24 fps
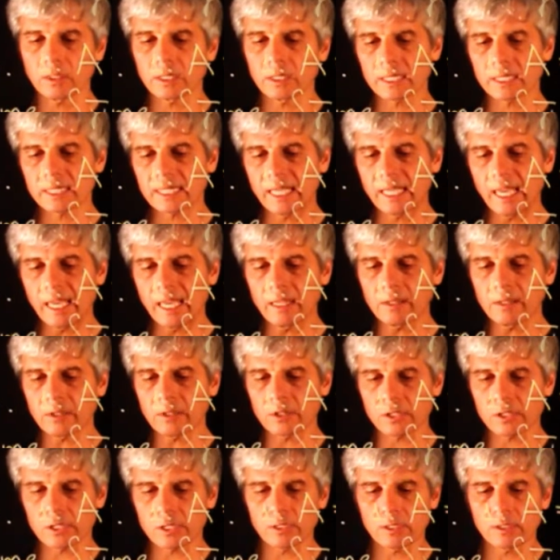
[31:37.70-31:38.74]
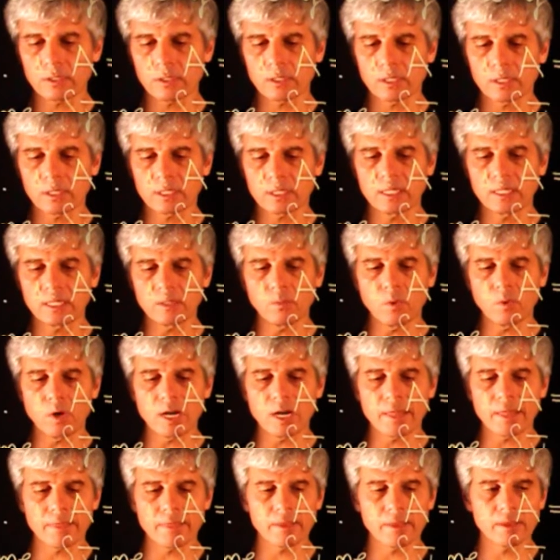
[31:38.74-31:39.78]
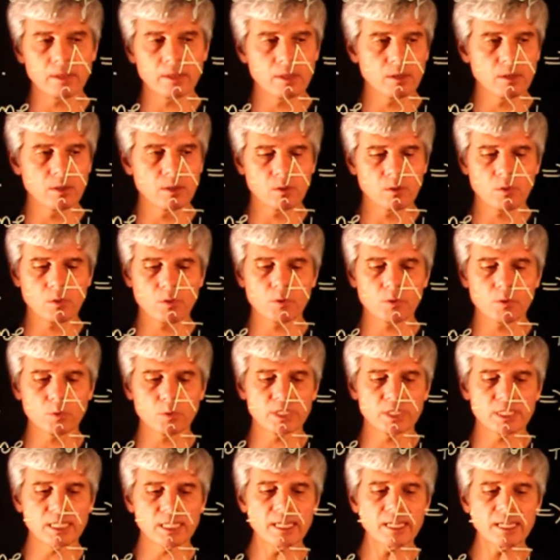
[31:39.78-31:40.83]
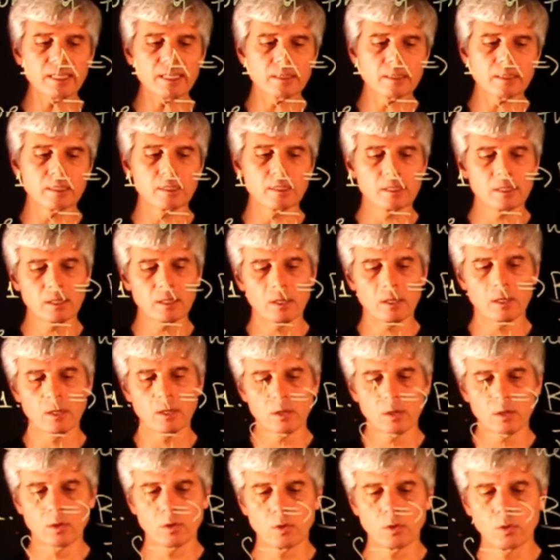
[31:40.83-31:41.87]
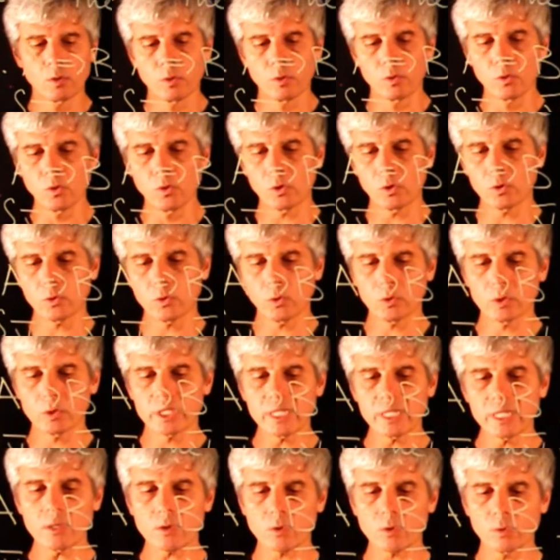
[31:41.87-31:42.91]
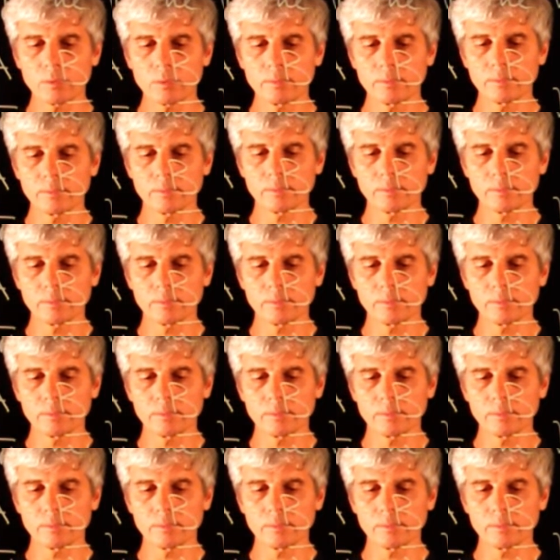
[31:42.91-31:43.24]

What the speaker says: scalars C1 through Cn, not all zero,